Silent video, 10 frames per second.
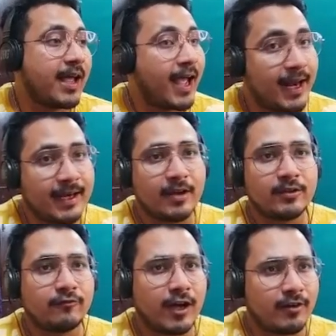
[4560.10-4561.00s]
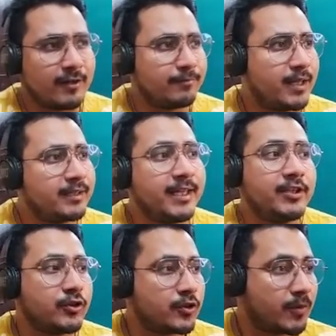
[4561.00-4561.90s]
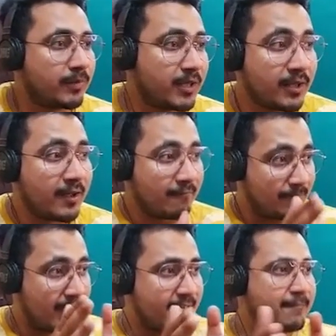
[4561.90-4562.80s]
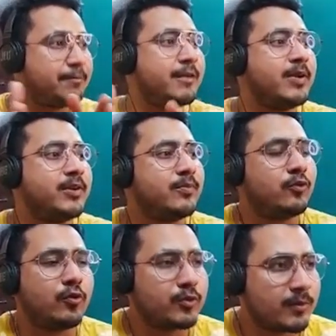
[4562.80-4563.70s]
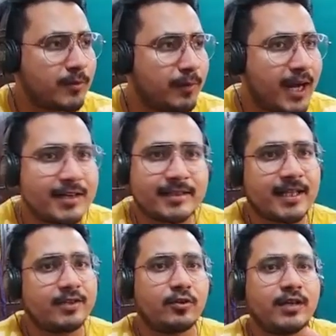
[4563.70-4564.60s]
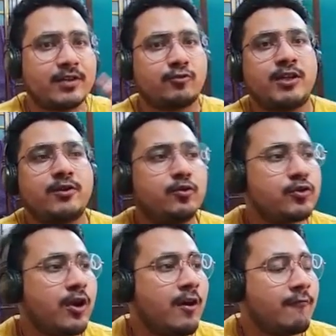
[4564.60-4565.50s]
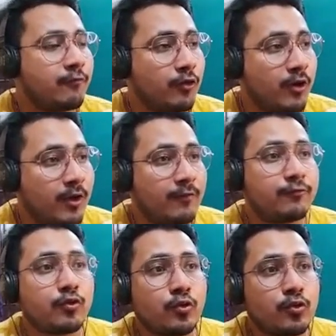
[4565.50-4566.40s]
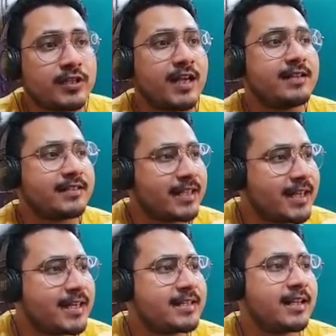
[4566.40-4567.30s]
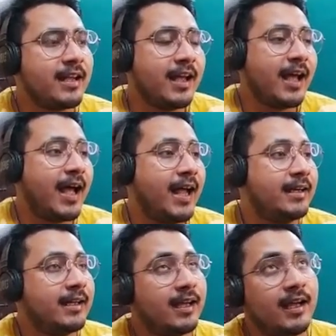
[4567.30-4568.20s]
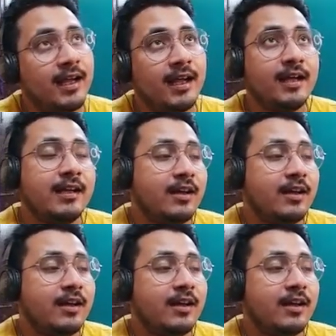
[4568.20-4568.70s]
and now the flowering plant, the angiosperm. The very primitive groups of the plants, they don't actually use fruits and seeds and the